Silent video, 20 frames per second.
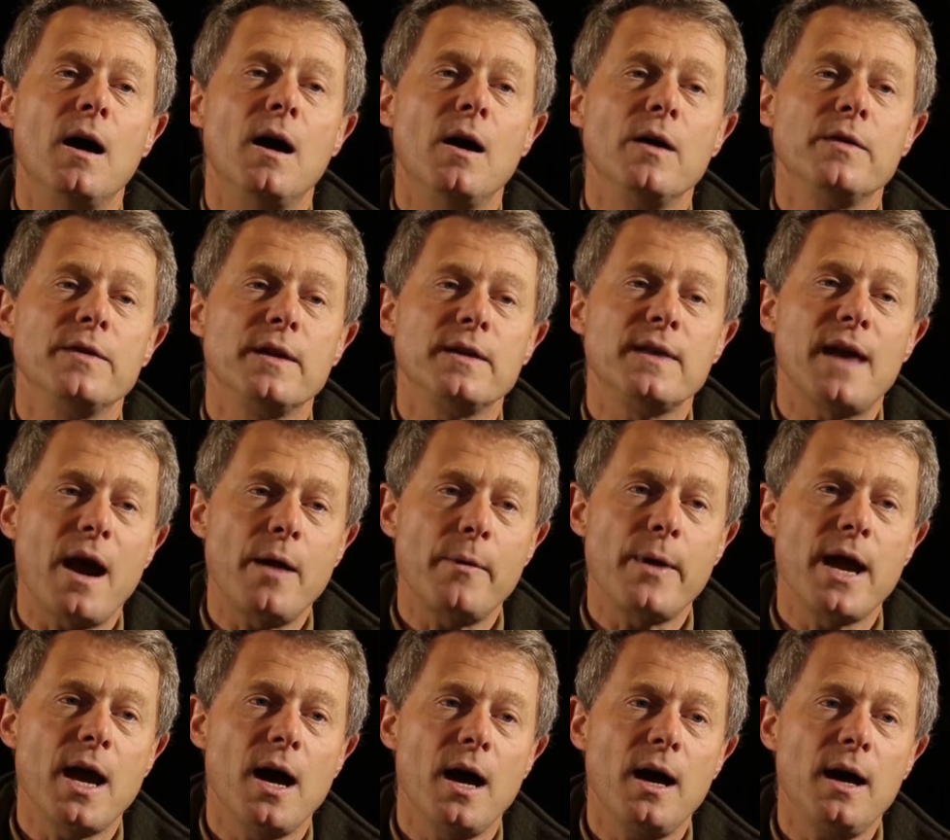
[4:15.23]
On an
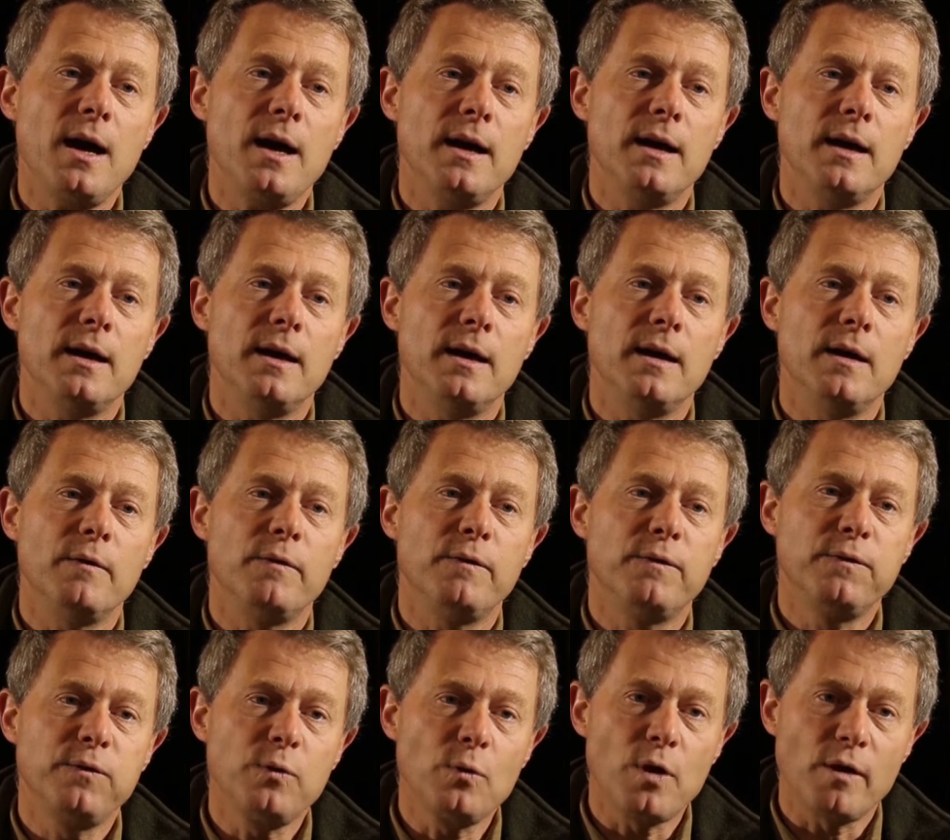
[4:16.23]
area
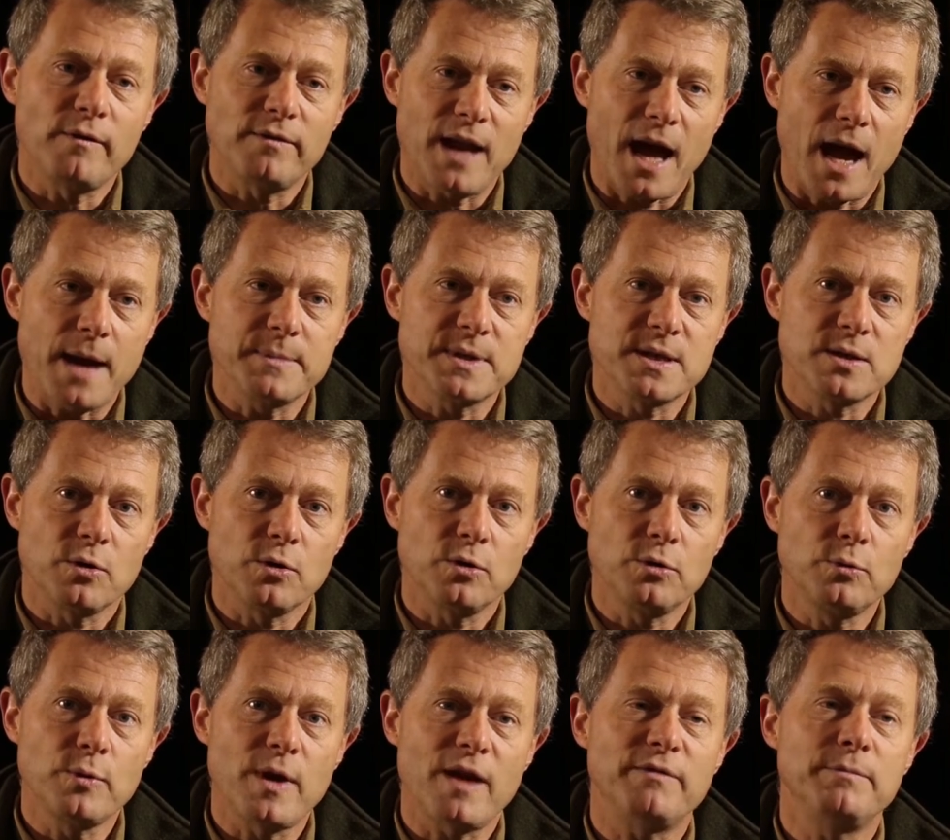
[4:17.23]
full of
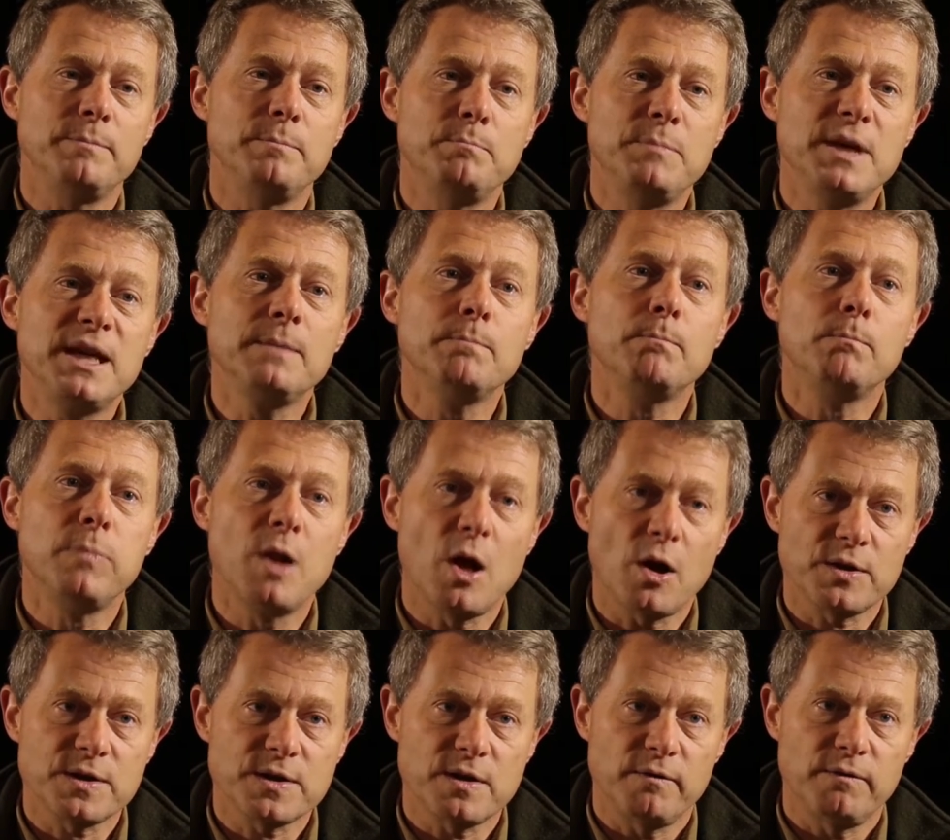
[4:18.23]
limestone, we have big
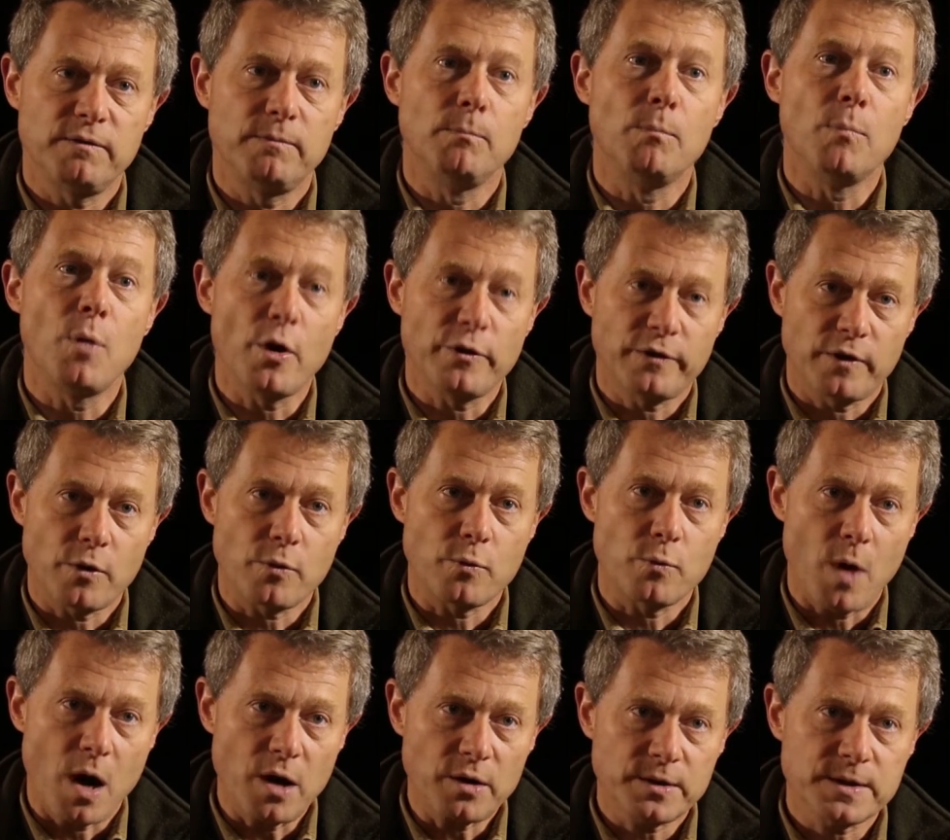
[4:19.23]
blocks of mother
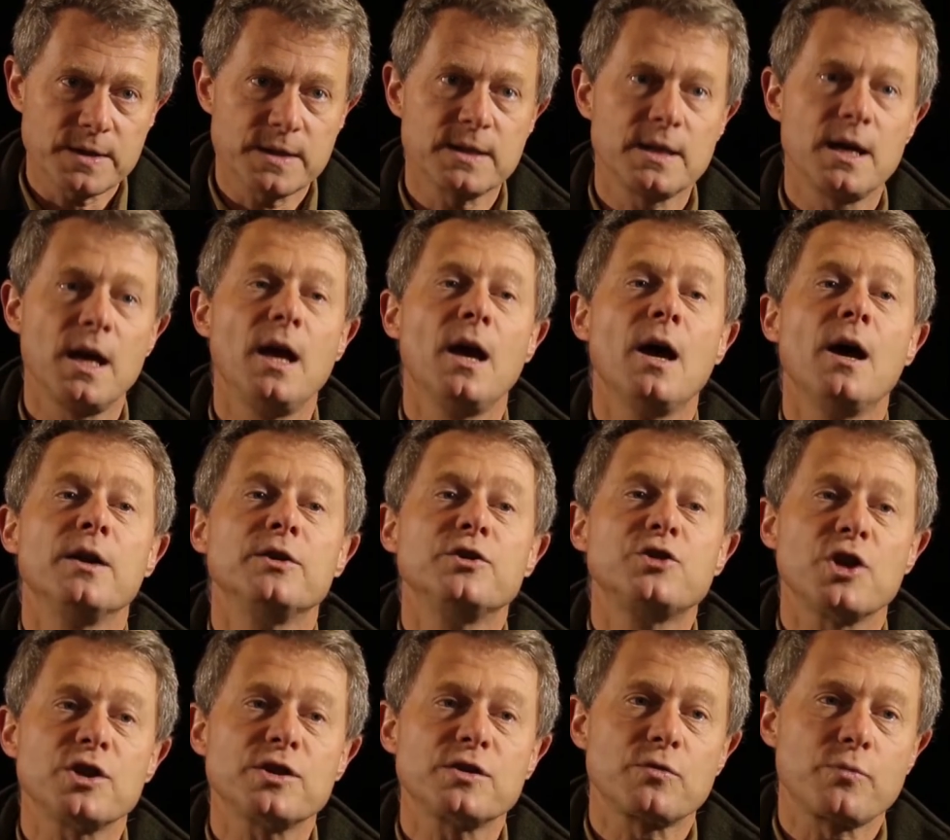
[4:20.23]
rocks,
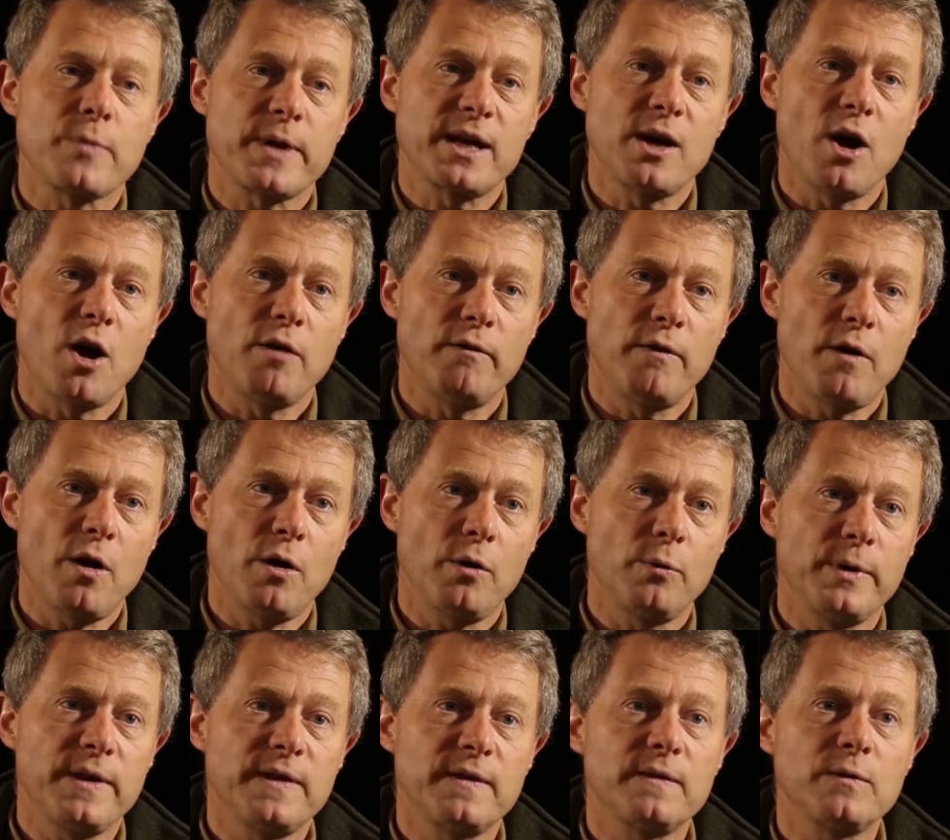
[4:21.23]
just
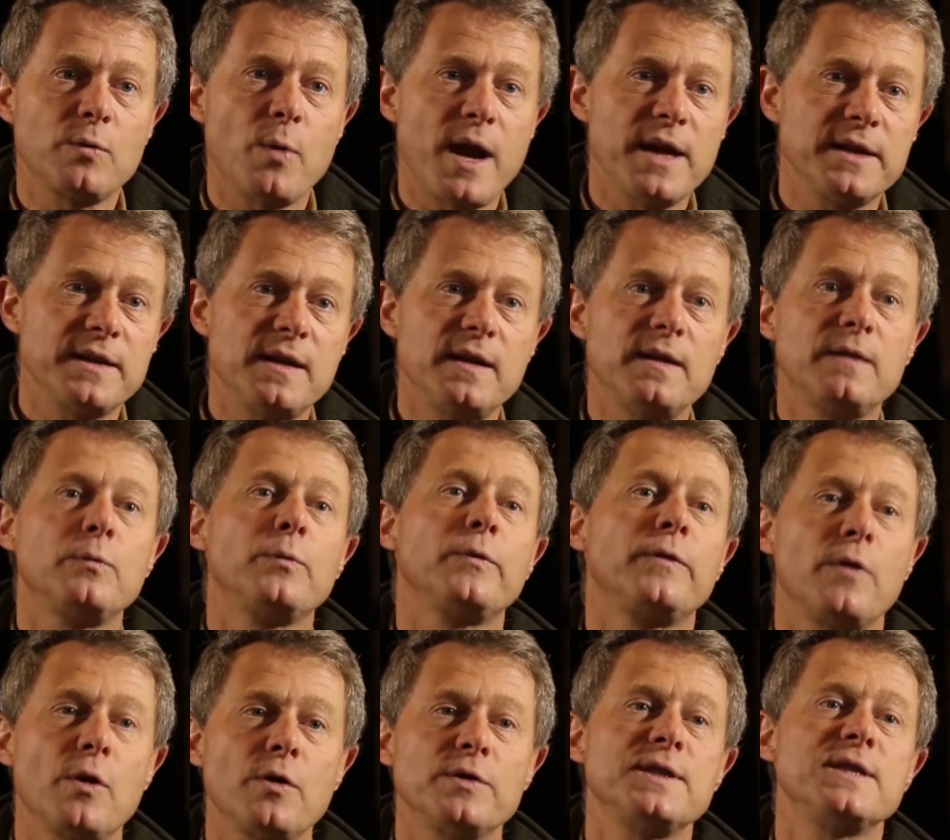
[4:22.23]
recovered with 20 to
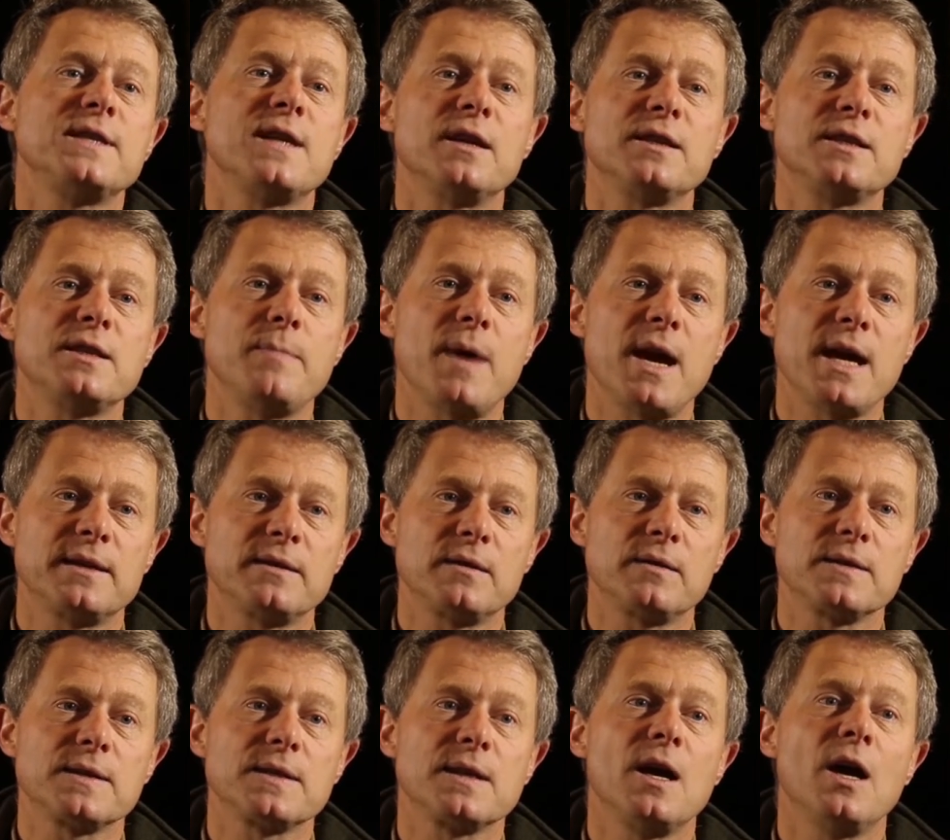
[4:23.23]
30
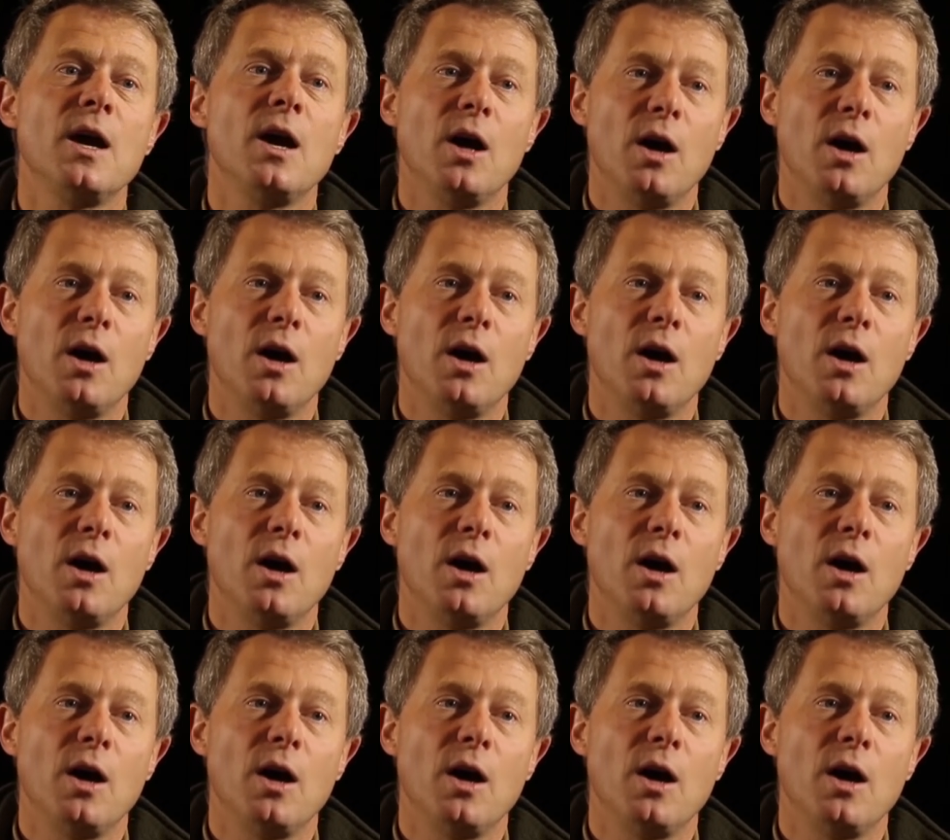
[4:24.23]
centimeters